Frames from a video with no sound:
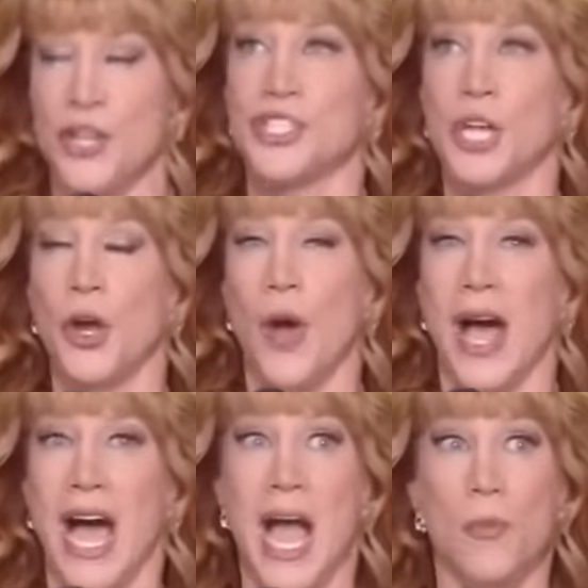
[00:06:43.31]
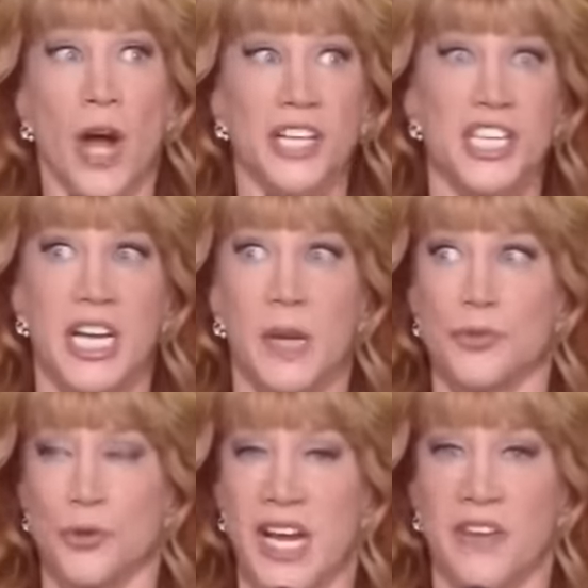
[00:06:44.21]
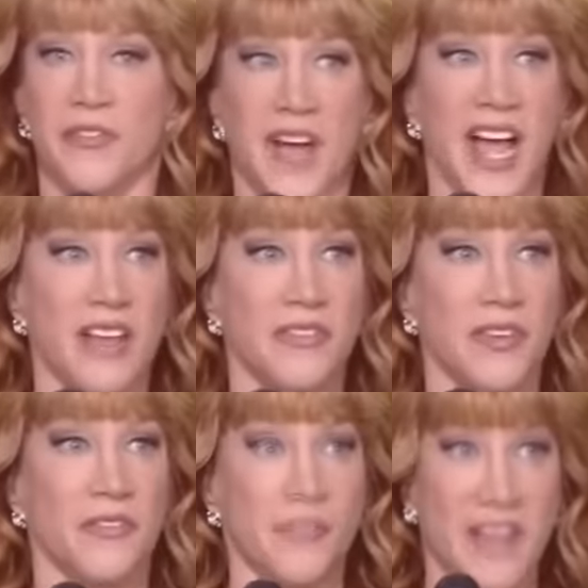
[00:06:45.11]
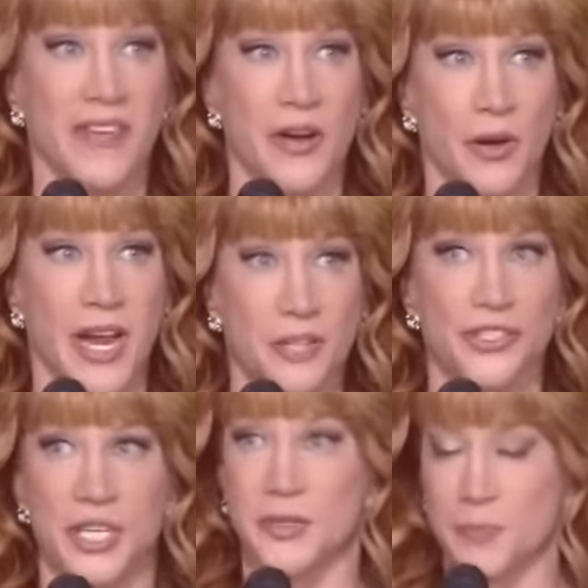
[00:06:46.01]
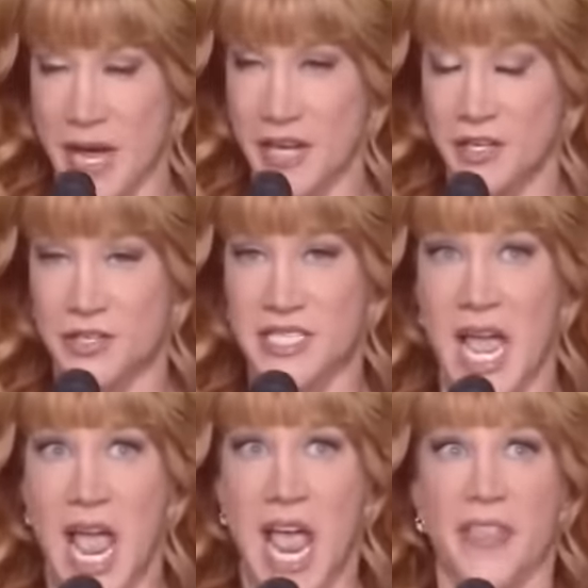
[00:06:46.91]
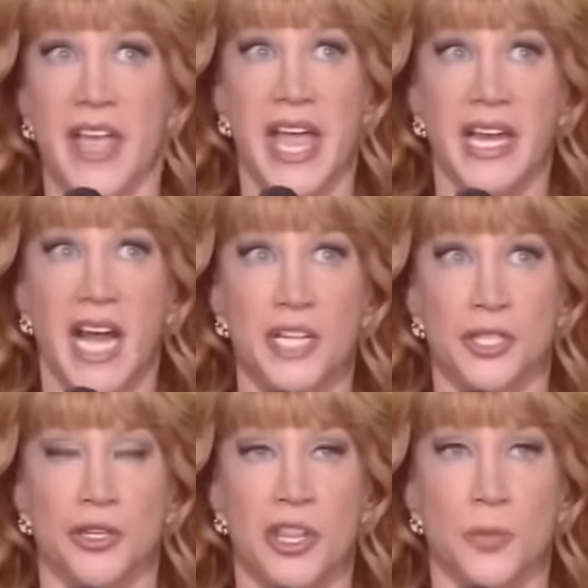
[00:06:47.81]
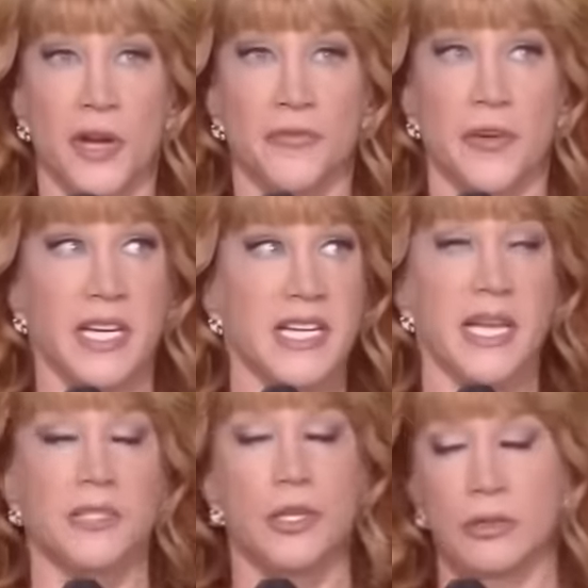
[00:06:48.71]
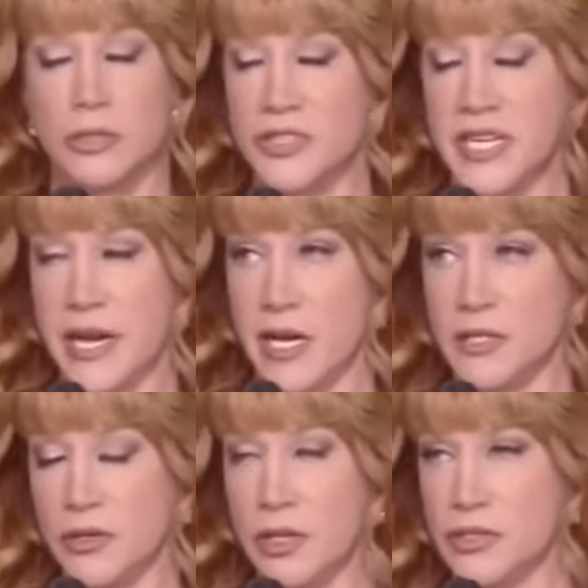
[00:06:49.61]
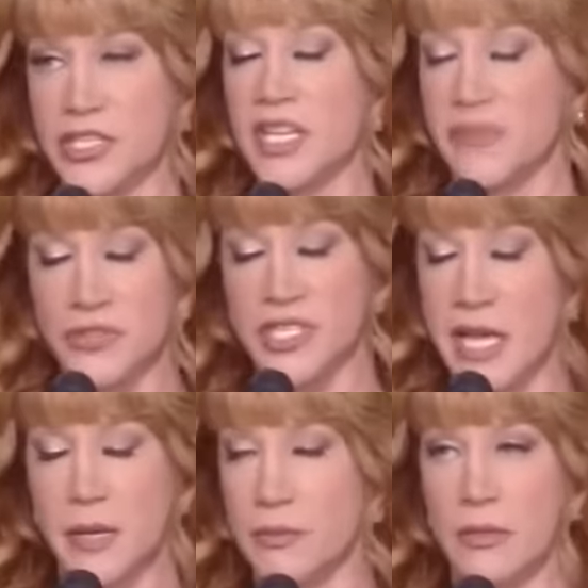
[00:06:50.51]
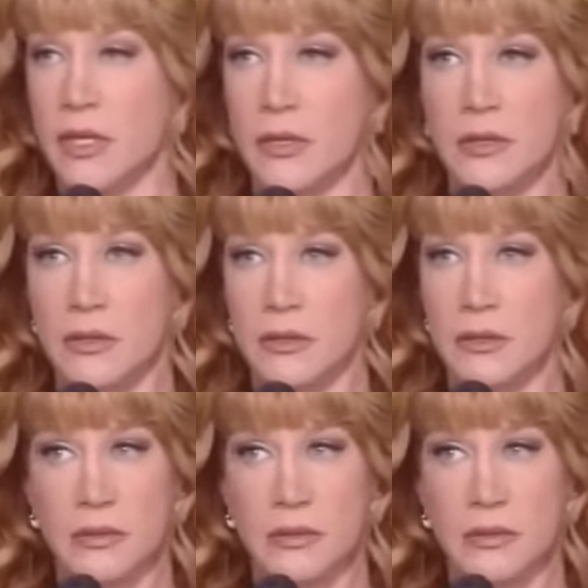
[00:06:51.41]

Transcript: So I'm watching him drink five five-hour energy bottles, and then I turn to the boyfriend. He's like, "Don't don't say hi. Don't just leave. Just let him."